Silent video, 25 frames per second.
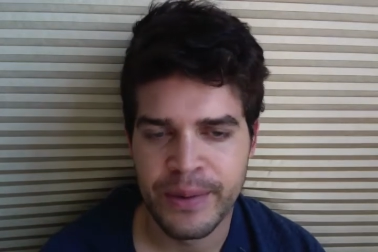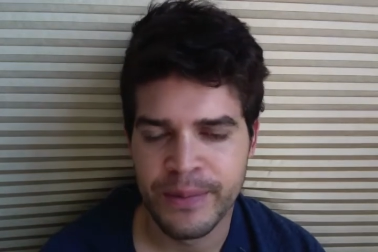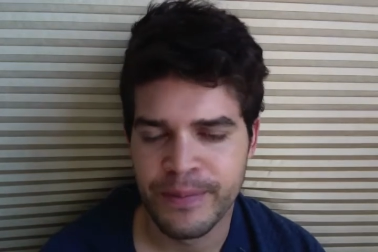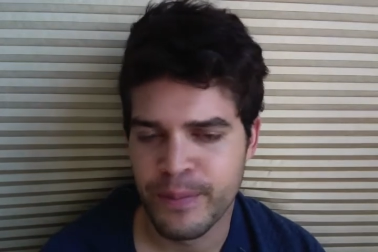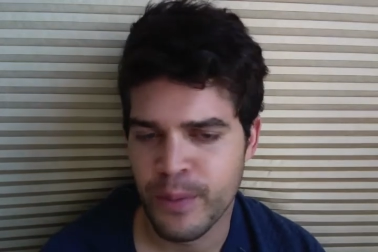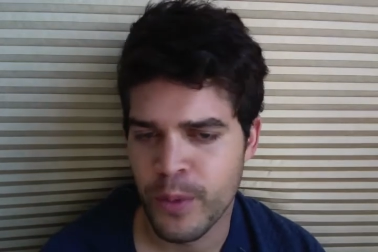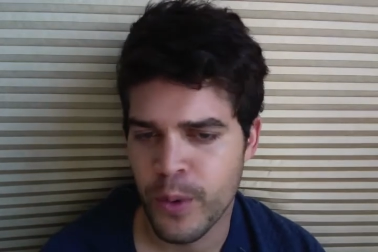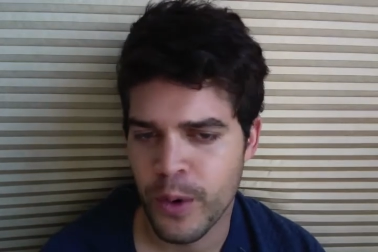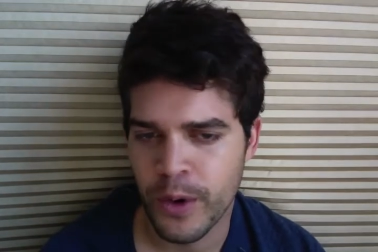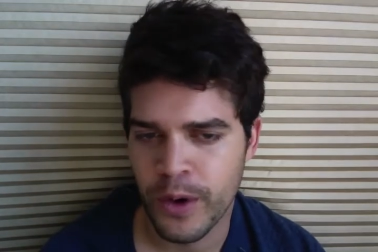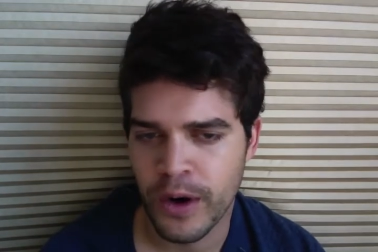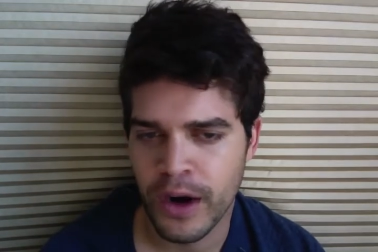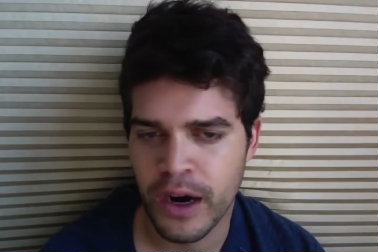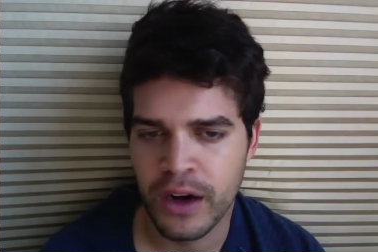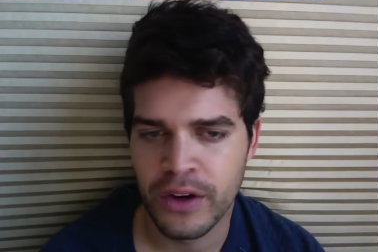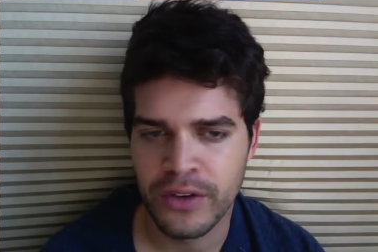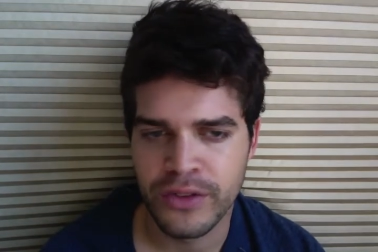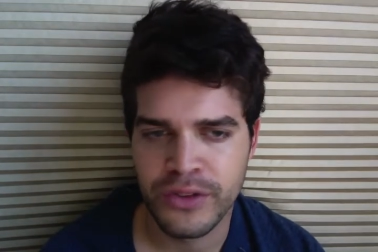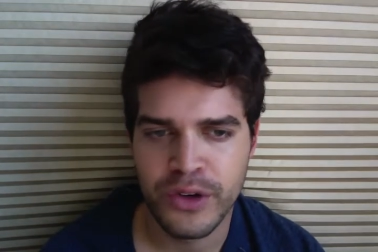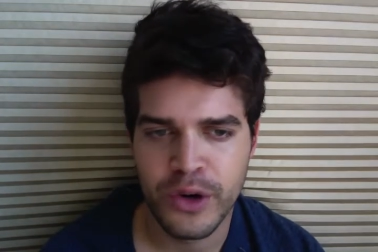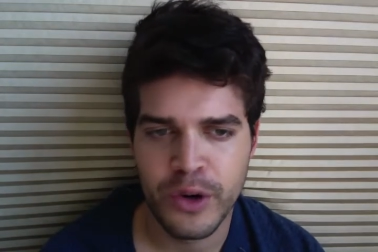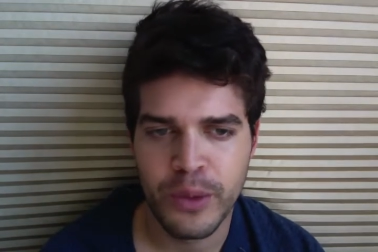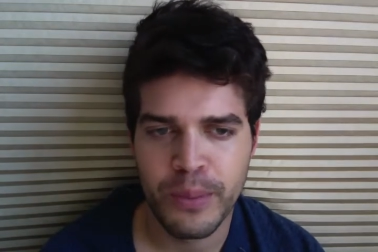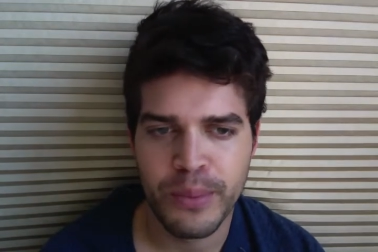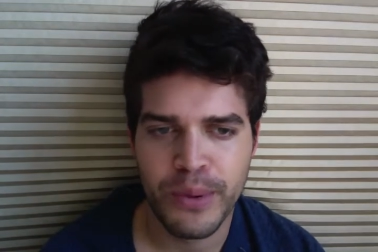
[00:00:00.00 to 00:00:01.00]
were
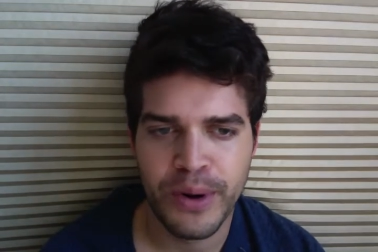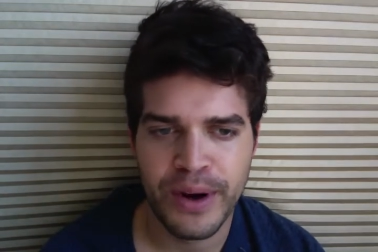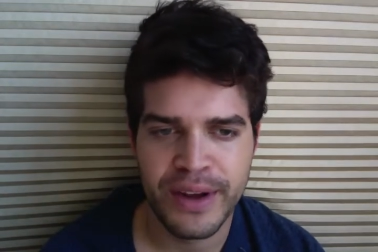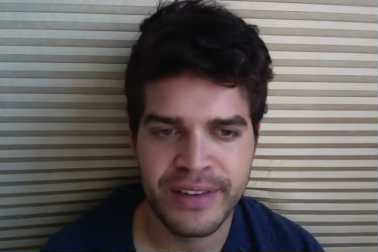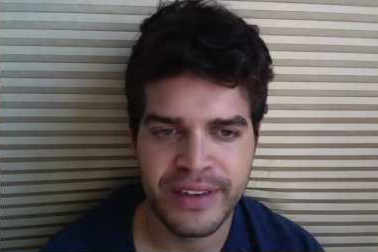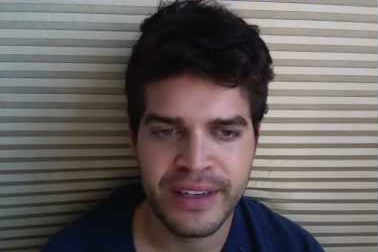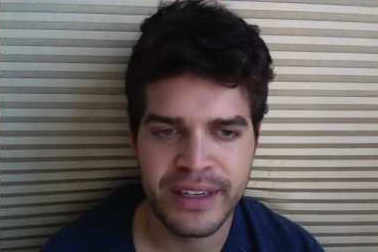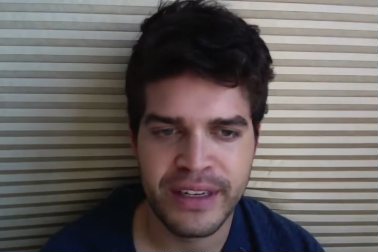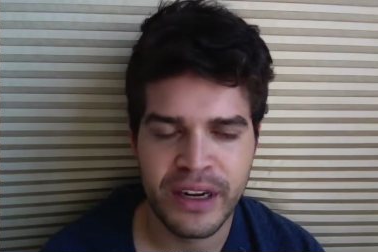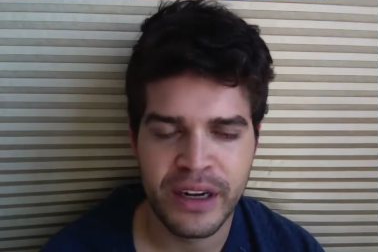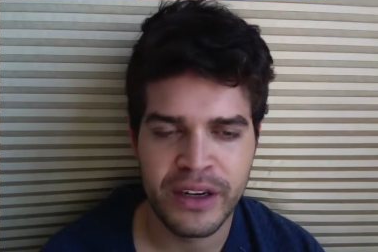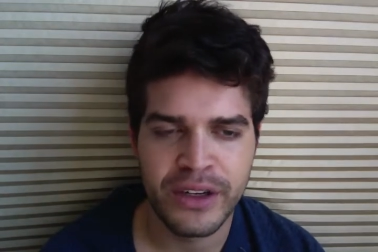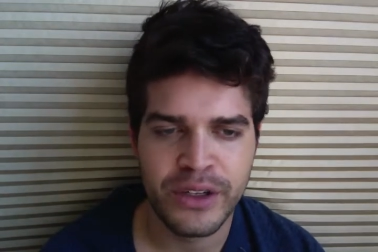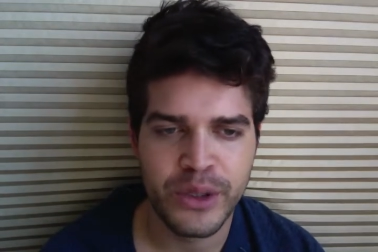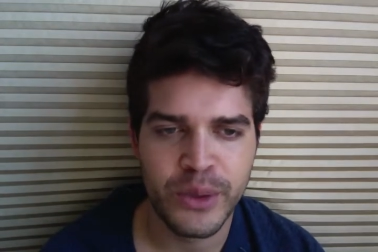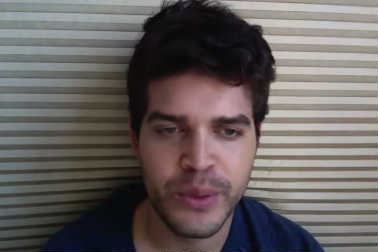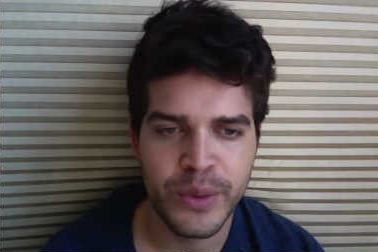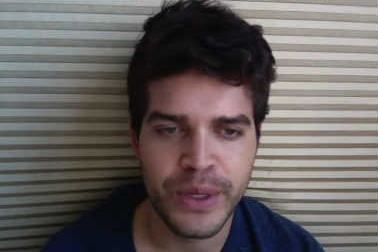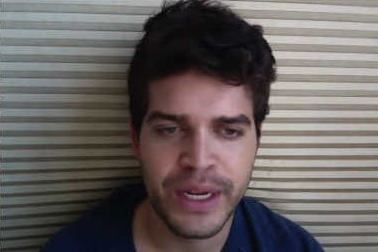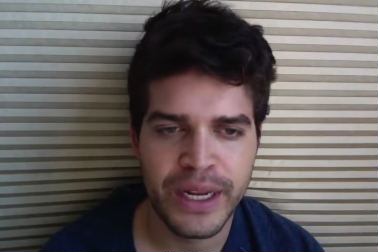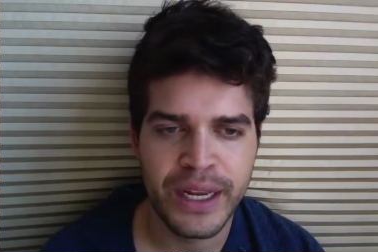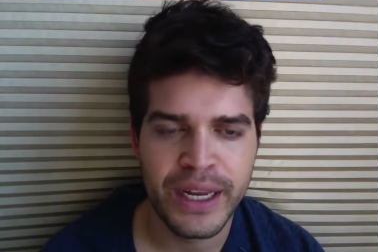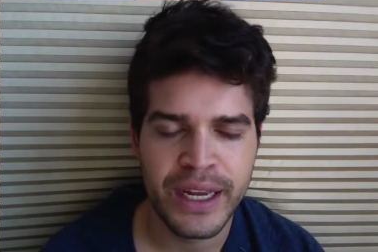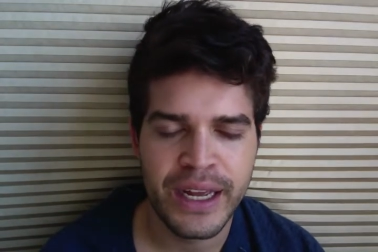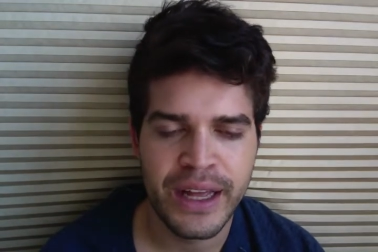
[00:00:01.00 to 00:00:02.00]
also present
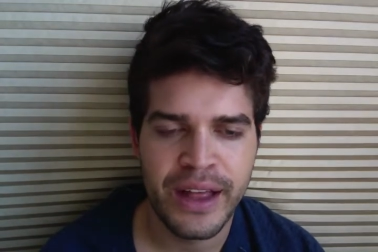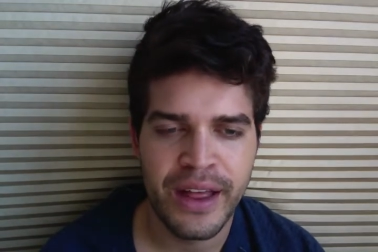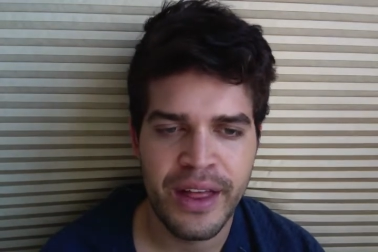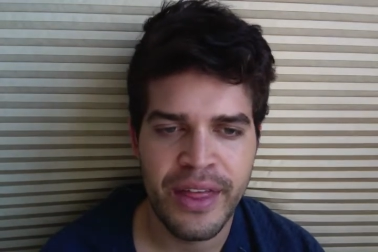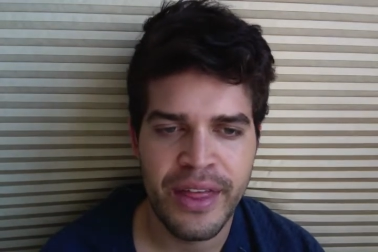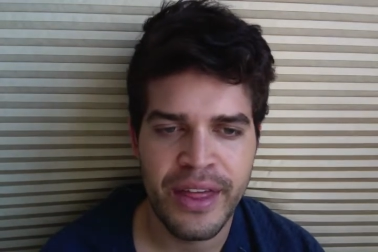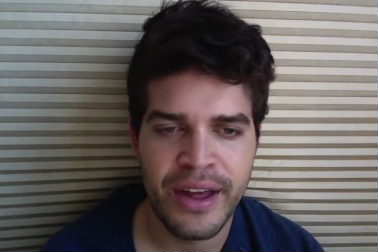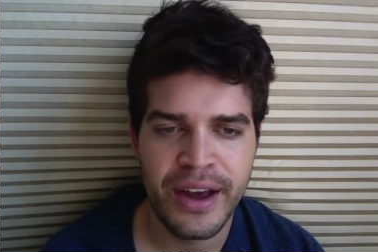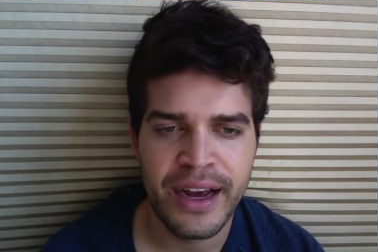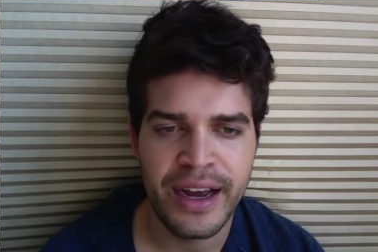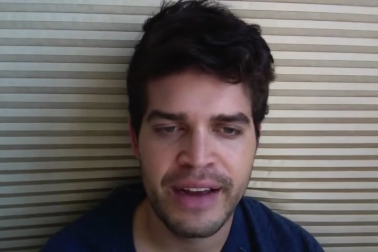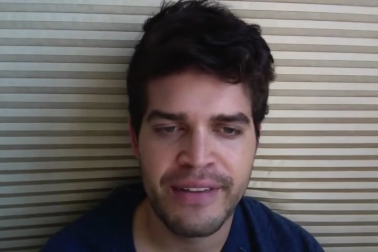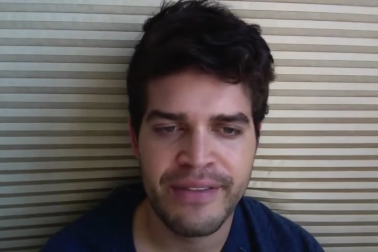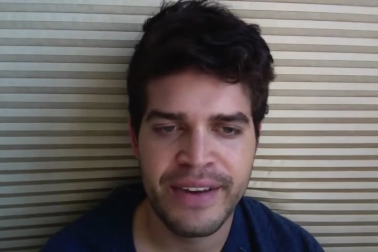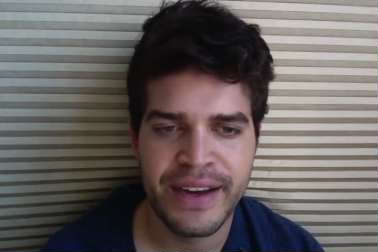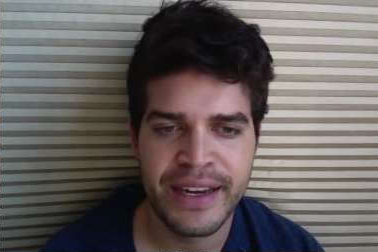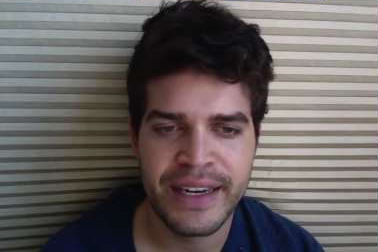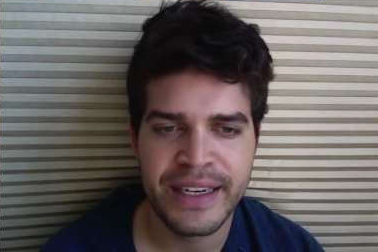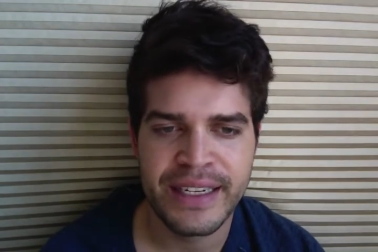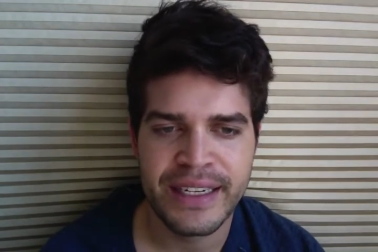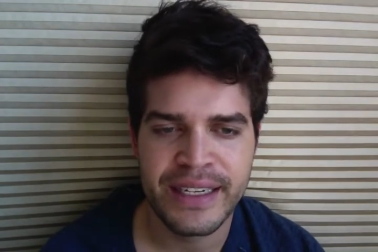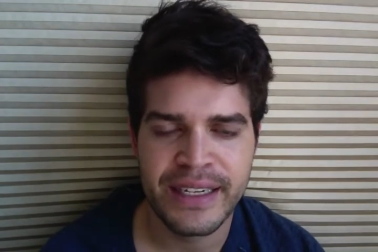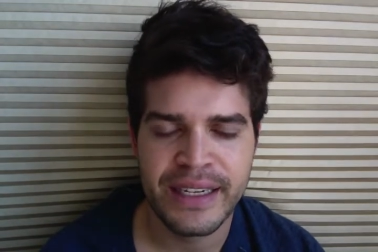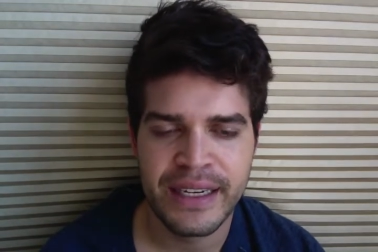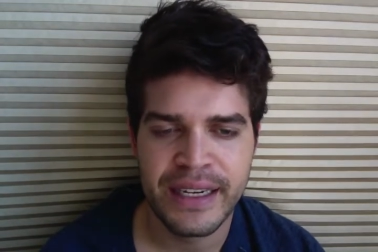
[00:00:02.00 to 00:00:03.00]
during the
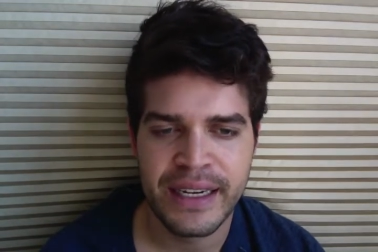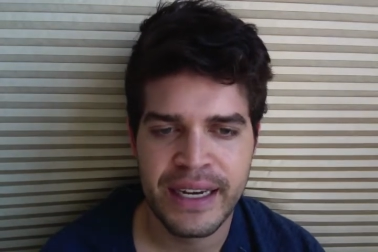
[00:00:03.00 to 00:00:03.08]
event,